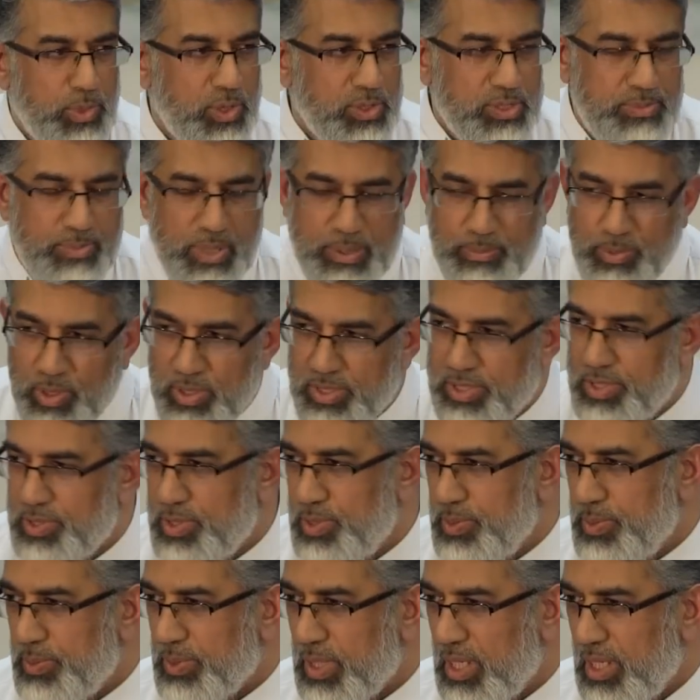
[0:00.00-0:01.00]
most people to
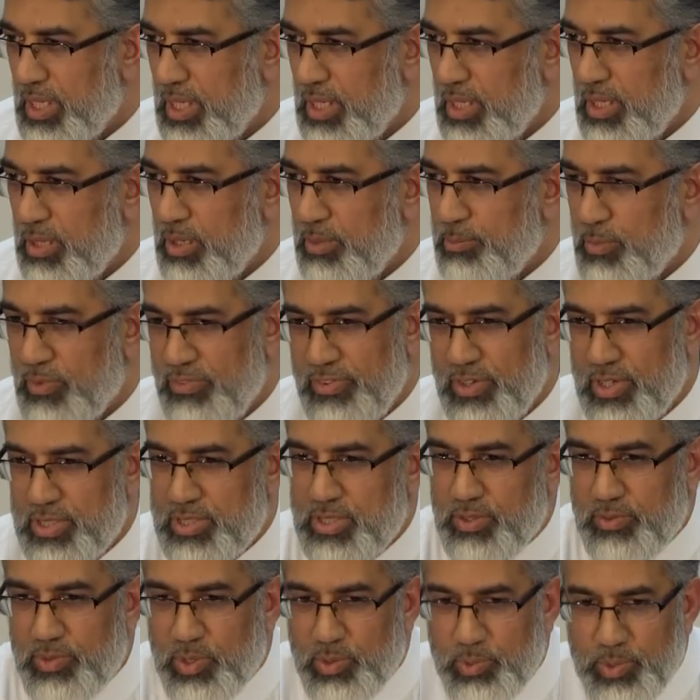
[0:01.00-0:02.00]
do.
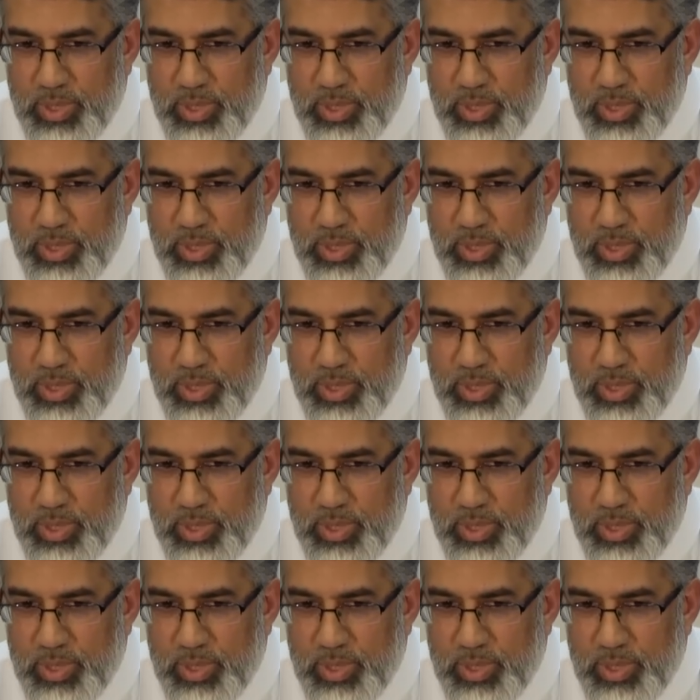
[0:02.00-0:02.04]
First of all,